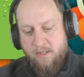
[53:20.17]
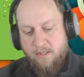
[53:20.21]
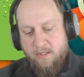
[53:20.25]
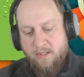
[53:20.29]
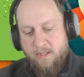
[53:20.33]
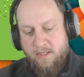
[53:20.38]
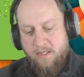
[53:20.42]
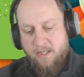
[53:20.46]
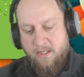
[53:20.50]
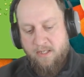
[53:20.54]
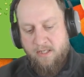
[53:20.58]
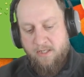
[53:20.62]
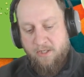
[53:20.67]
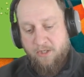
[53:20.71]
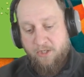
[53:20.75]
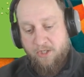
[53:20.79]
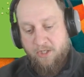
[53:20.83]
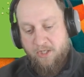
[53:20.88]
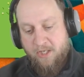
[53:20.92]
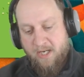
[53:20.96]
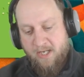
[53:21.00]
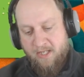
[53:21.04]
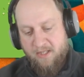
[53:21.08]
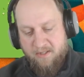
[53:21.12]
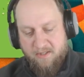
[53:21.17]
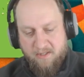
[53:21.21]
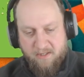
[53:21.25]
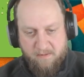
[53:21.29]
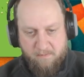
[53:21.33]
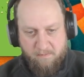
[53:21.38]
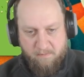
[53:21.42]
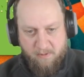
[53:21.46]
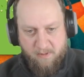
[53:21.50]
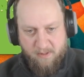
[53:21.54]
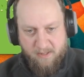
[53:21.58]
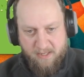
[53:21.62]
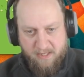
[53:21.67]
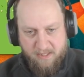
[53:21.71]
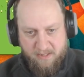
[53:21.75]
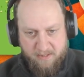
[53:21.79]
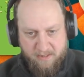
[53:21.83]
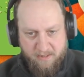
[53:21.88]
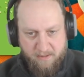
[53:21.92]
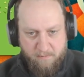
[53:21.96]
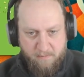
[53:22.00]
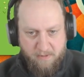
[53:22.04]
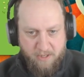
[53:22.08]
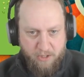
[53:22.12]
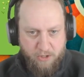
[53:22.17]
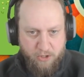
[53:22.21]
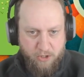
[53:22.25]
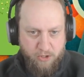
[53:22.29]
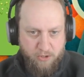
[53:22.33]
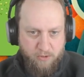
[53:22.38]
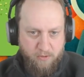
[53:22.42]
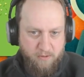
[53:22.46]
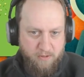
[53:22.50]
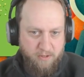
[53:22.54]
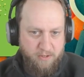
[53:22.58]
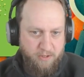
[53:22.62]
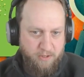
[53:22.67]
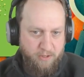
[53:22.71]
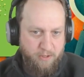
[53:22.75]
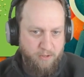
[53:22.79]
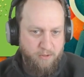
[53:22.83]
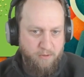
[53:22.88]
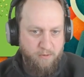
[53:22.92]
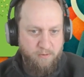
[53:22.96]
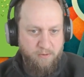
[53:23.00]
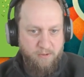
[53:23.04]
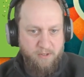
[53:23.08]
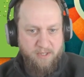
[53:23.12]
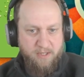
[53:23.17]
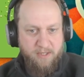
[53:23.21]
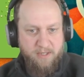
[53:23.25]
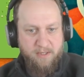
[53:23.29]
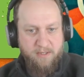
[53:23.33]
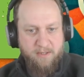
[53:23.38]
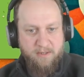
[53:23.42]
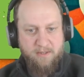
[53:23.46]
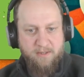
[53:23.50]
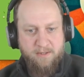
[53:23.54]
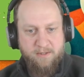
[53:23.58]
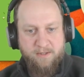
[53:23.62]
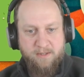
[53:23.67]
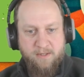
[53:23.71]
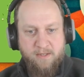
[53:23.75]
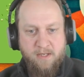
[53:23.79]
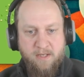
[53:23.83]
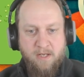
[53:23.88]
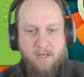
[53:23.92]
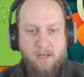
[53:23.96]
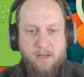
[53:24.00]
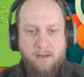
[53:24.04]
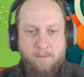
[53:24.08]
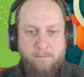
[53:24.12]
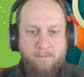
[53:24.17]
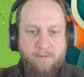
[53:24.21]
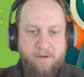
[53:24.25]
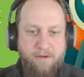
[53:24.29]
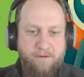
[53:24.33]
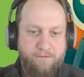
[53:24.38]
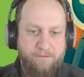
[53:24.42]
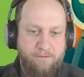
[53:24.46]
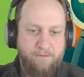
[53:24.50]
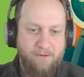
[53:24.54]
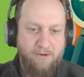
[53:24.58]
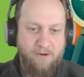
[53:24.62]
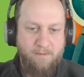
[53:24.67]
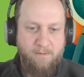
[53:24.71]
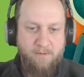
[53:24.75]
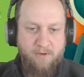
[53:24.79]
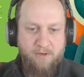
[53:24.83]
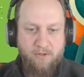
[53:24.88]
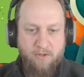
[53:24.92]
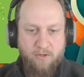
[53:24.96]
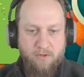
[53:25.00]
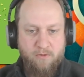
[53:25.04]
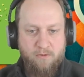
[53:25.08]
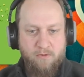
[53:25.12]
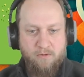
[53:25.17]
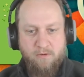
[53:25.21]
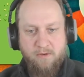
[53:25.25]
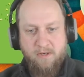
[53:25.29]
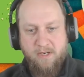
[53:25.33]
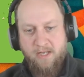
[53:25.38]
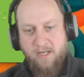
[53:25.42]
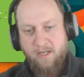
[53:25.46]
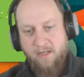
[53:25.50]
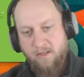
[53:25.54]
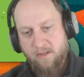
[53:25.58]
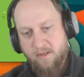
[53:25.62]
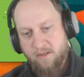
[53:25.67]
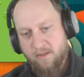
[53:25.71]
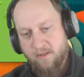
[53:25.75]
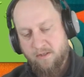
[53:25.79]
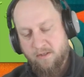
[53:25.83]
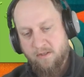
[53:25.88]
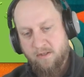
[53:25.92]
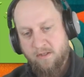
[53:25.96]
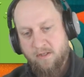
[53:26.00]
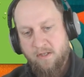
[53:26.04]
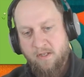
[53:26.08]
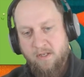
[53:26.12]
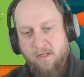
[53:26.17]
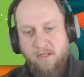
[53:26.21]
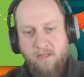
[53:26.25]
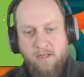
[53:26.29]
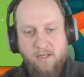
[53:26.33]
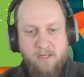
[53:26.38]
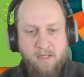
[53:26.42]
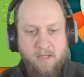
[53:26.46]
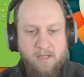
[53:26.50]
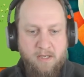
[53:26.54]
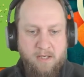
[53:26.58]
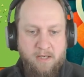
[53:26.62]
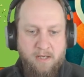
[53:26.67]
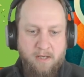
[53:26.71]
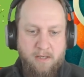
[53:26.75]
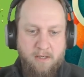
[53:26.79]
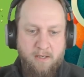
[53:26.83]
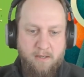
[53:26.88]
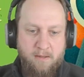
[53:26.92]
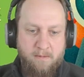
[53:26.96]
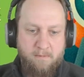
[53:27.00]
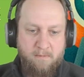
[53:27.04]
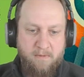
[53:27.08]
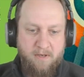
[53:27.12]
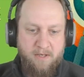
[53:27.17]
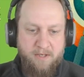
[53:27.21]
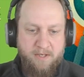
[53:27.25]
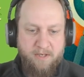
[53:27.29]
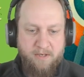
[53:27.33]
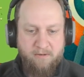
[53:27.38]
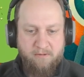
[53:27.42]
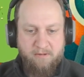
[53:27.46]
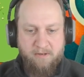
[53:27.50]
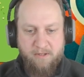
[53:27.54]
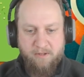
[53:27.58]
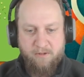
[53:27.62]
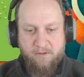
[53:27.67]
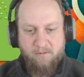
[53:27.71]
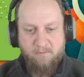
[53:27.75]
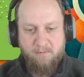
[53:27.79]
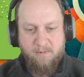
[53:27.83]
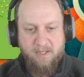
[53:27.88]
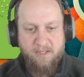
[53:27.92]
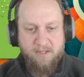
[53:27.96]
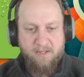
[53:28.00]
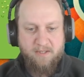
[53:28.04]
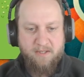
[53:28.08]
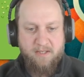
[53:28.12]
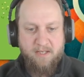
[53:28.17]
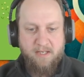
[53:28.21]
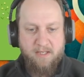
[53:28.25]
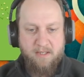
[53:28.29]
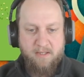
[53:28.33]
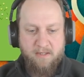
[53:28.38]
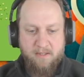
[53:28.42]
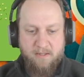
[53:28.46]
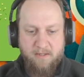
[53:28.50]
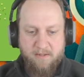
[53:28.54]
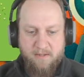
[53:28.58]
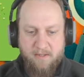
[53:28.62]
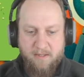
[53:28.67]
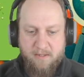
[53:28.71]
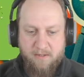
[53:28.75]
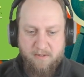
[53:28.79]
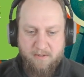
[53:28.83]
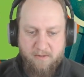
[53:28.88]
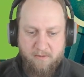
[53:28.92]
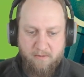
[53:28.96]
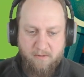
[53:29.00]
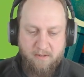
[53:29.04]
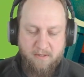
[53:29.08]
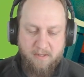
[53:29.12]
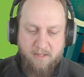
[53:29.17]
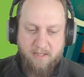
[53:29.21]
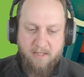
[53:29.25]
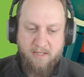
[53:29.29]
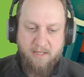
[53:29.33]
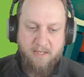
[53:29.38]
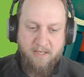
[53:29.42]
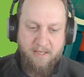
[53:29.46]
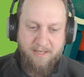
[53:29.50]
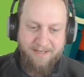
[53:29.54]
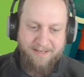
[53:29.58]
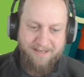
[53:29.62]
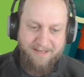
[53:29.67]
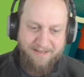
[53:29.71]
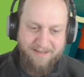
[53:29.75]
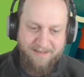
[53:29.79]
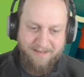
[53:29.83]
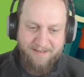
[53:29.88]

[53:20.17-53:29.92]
the checks in place that make sure the code is performant, correct, adhering to my standards, and so on, and I